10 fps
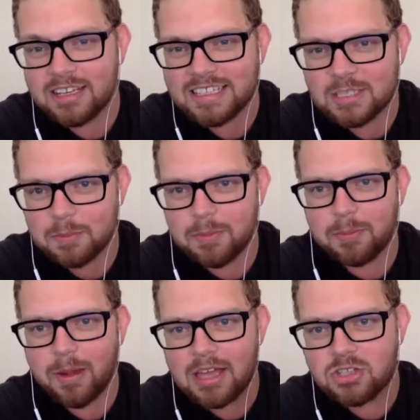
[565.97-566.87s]
is to
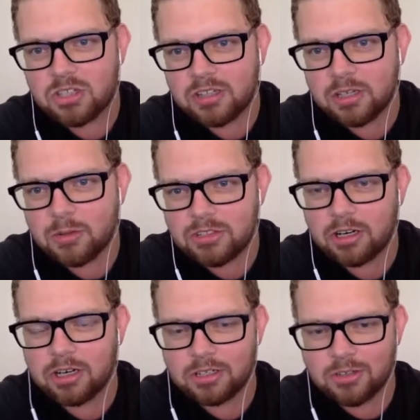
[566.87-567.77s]
perpetually
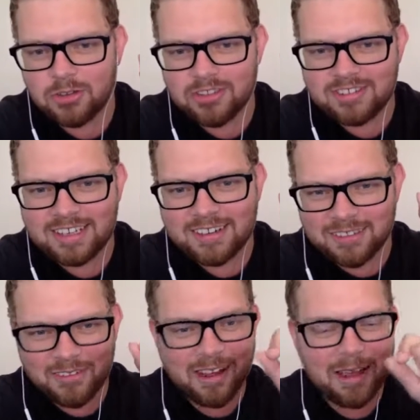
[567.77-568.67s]
return to the scene of
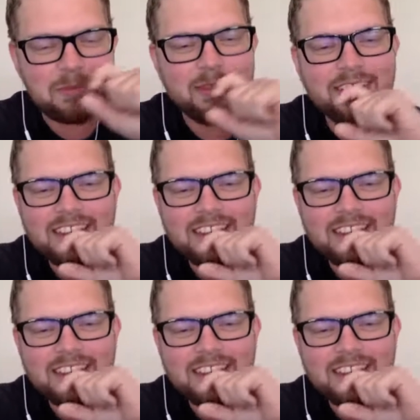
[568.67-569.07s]
the crime.